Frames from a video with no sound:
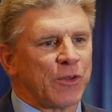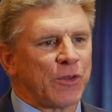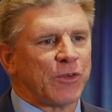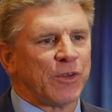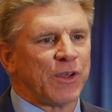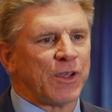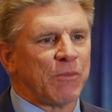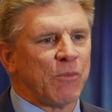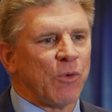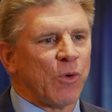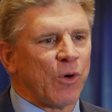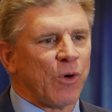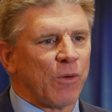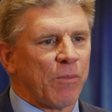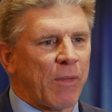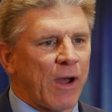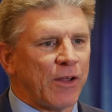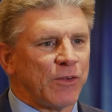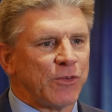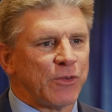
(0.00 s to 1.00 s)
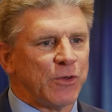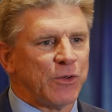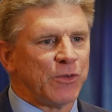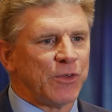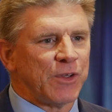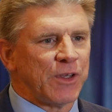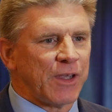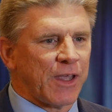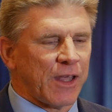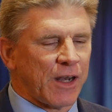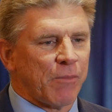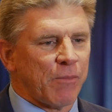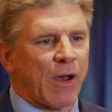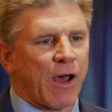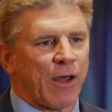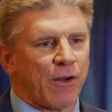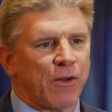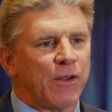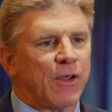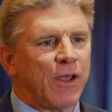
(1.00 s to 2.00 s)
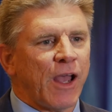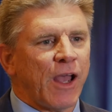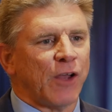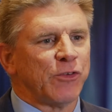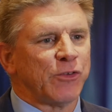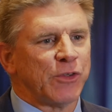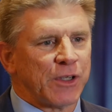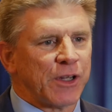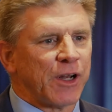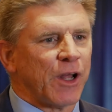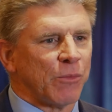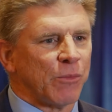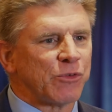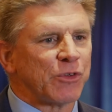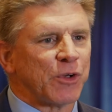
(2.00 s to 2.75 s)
to seeing more about Suzy and about how she can help